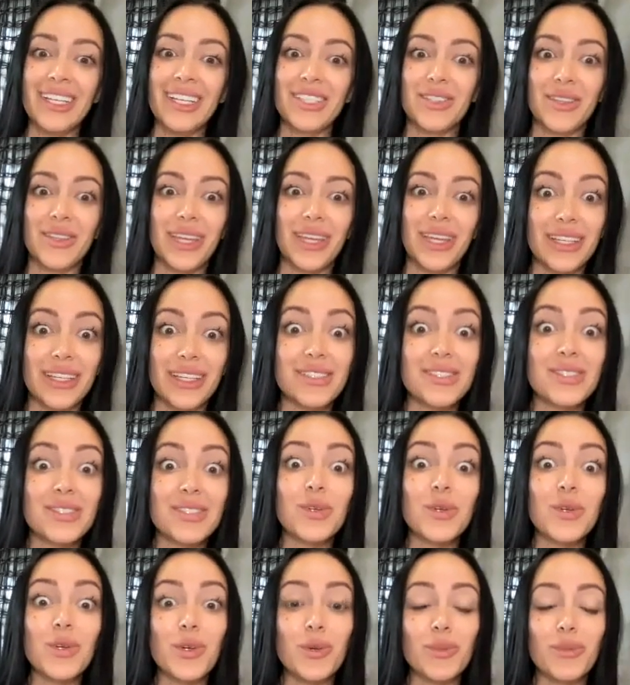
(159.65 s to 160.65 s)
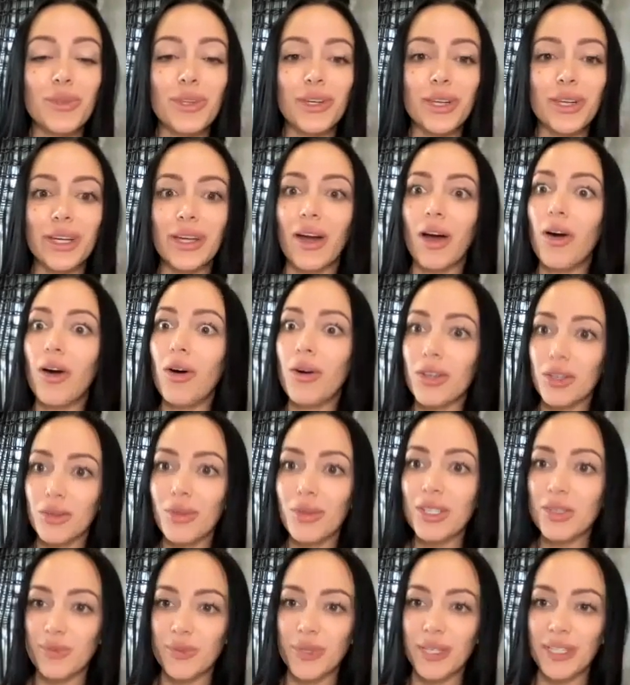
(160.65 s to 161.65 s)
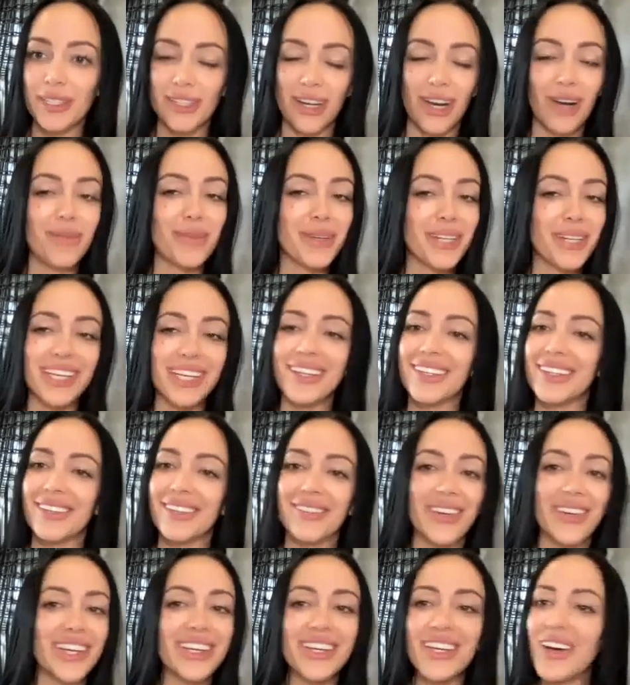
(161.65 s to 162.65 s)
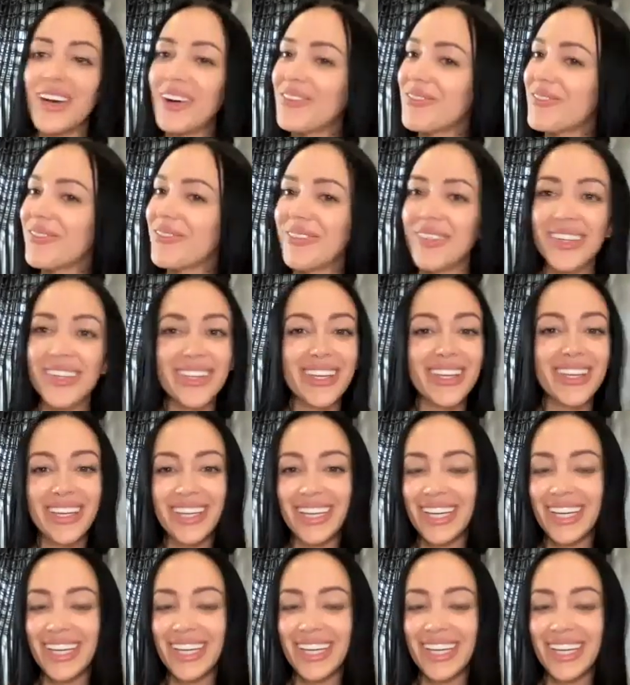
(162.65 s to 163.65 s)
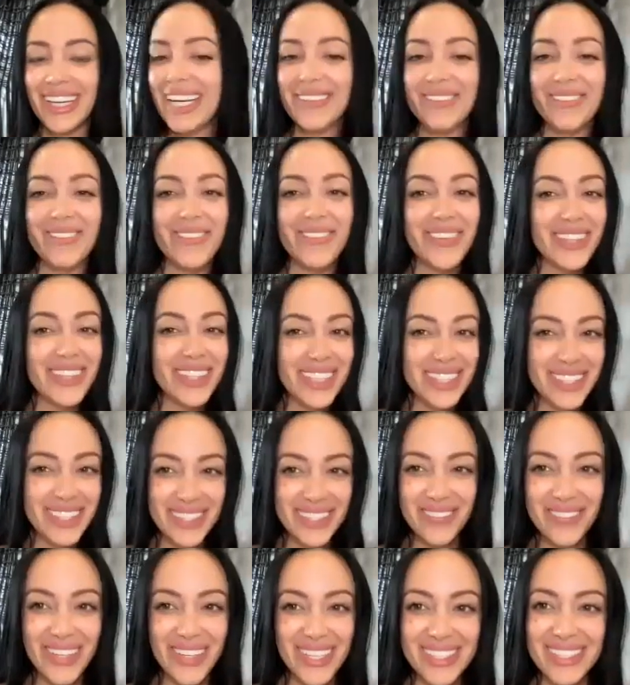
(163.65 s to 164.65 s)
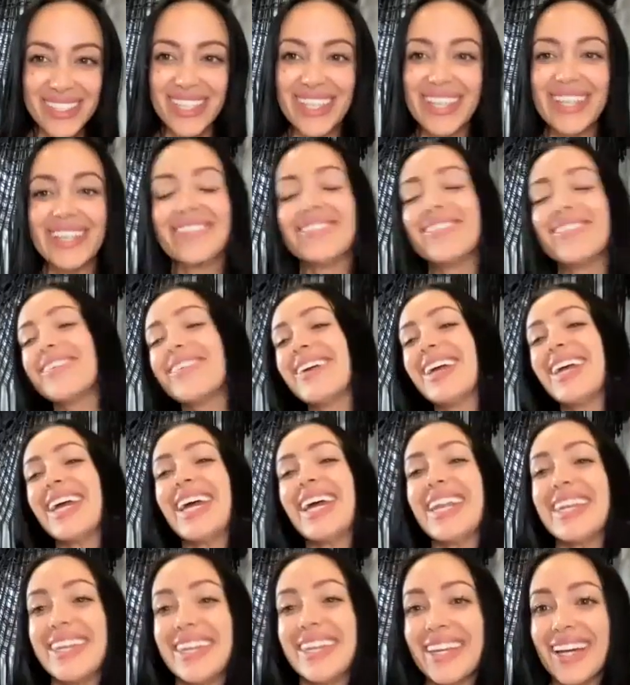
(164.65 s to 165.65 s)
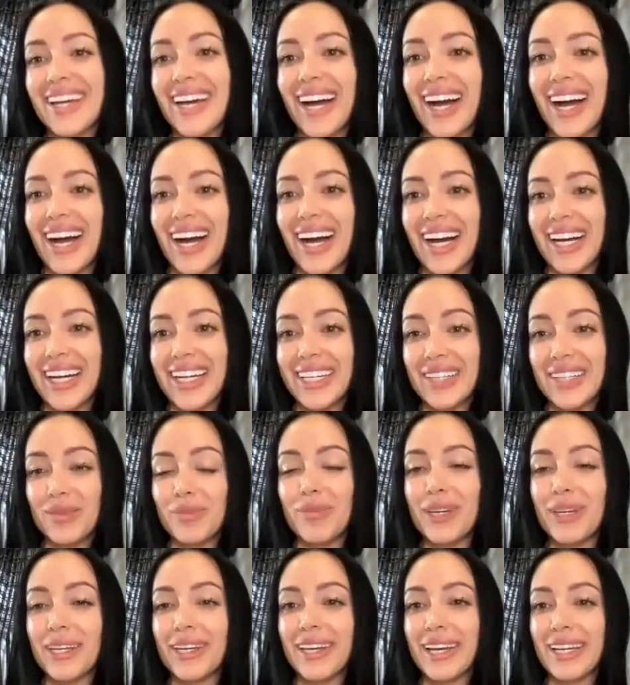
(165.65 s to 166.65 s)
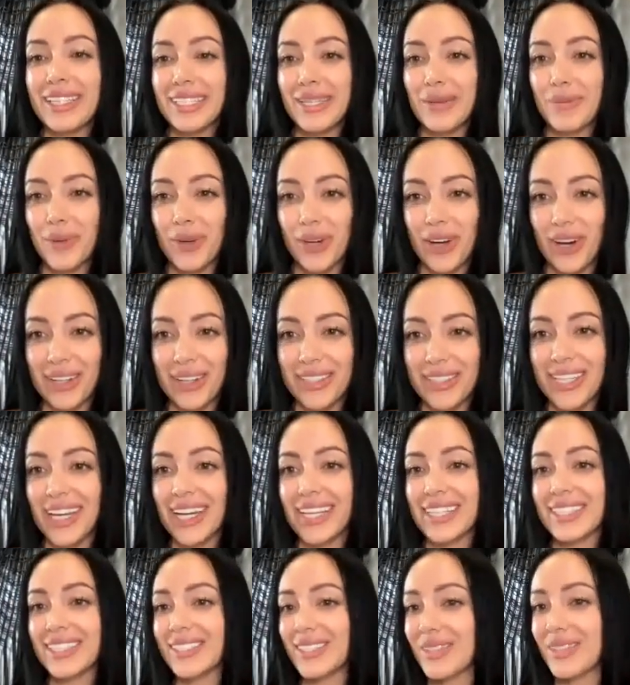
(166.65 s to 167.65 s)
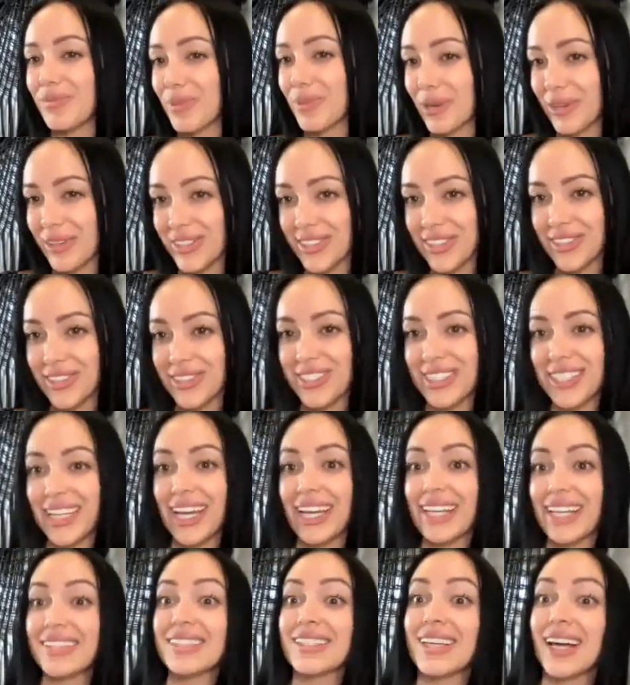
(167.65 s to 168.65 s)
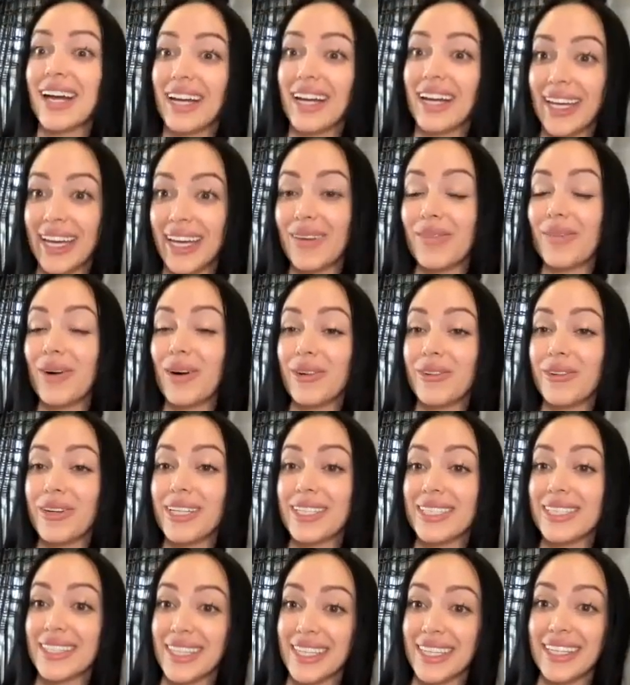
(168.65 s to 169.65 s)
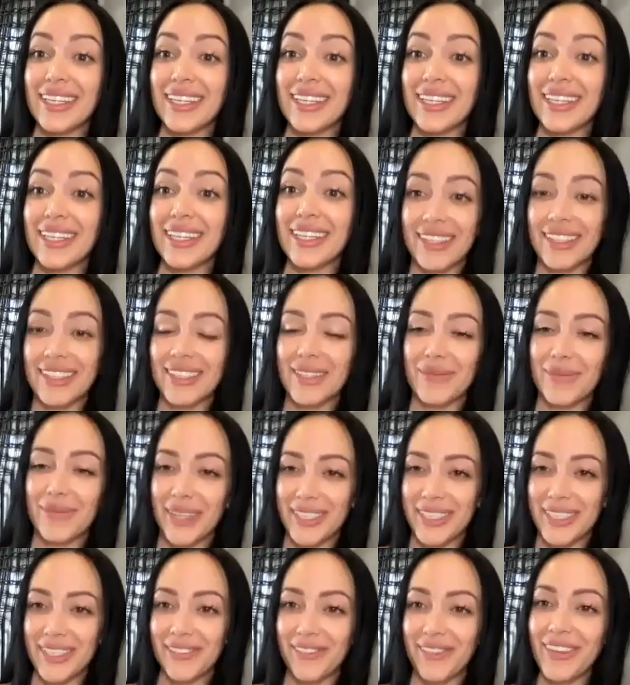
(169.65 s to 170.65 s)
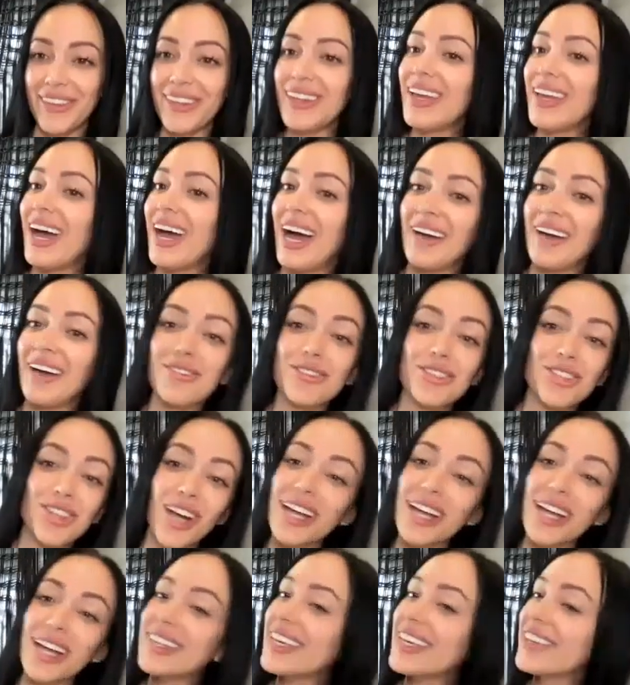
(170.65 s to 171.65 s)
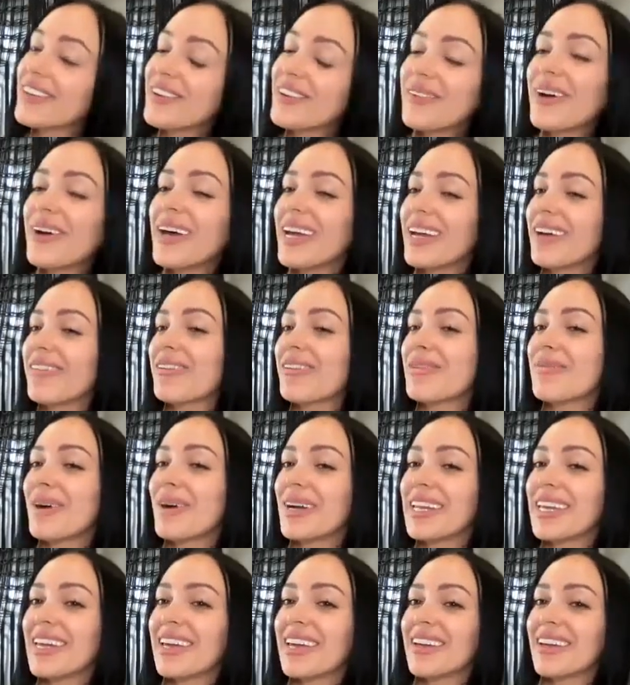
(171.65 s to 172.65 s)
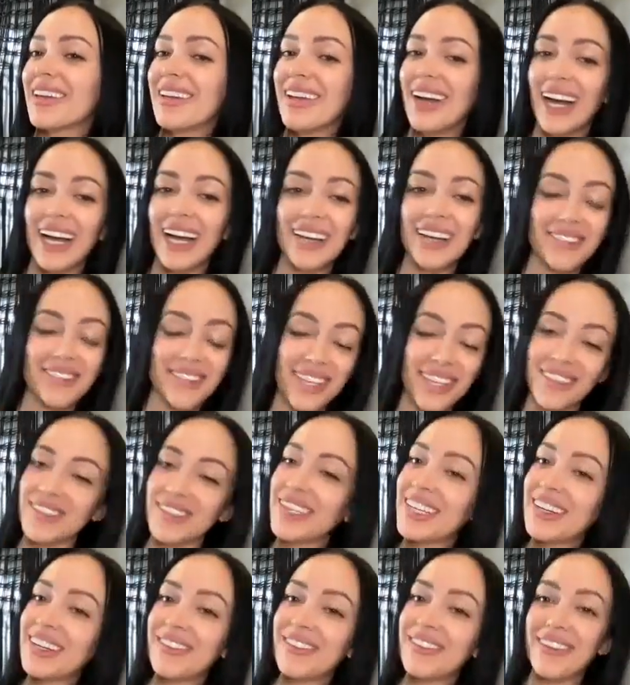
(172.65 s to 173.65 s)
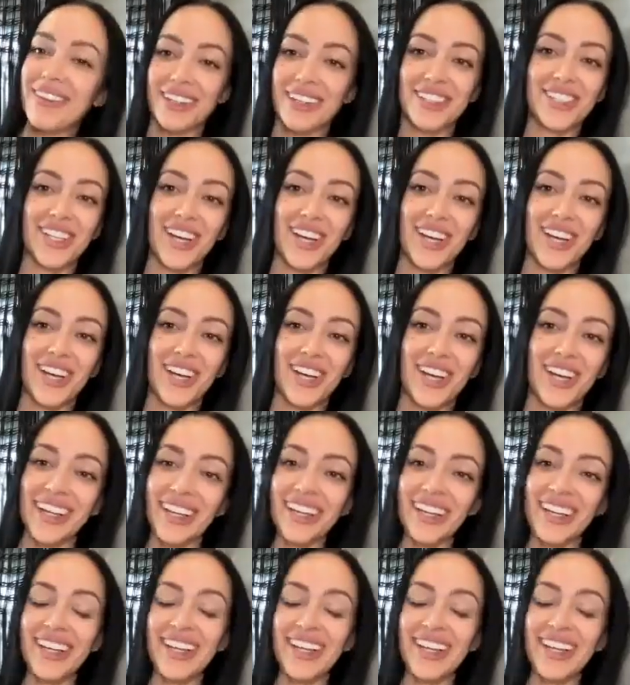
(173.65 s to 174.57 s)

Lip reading: So they assume they're like, oh, you must be a dominant. I'm like, nope, I am fully submissive. And in BDSM context and personal stance, I am always the submissive. I've tried the other way, everybody. I have given it a fair shot.